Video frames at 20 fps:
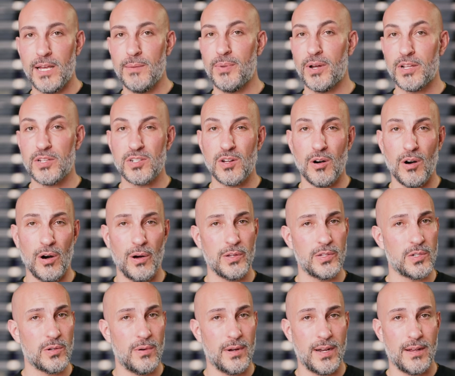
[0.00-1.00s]
but is
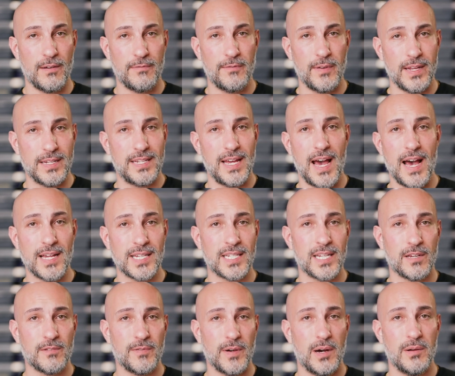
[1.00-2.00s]
also a
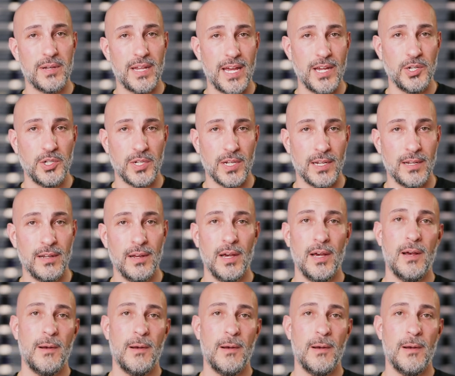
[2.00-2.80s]
fantastic foundation,